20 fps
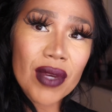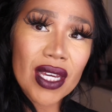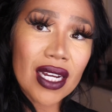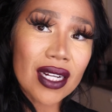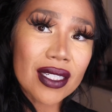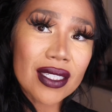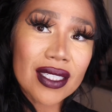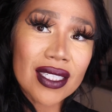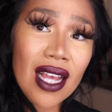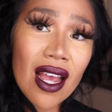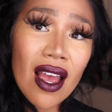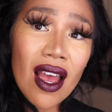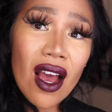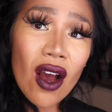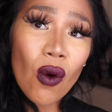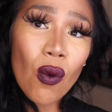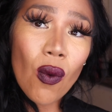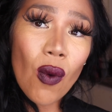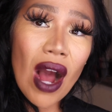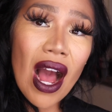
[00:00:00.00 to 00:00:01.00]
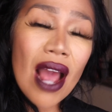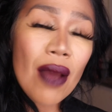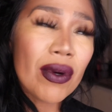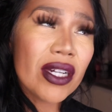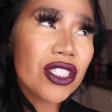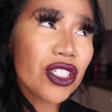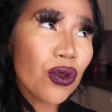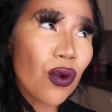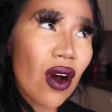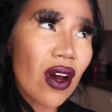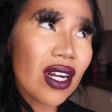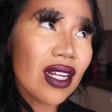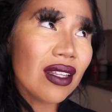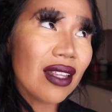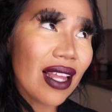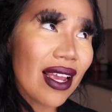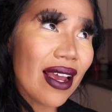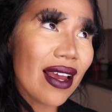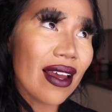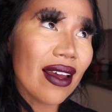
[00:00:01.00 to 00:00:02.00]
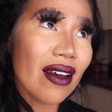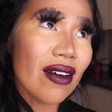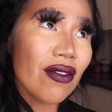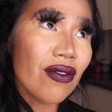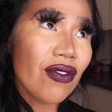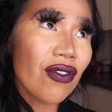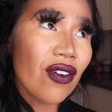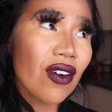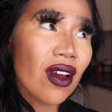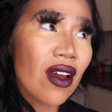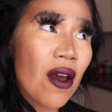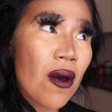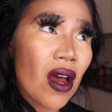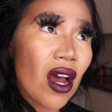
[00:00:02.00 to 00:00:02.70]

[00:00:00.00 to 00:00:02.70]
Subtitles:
because why would you want to live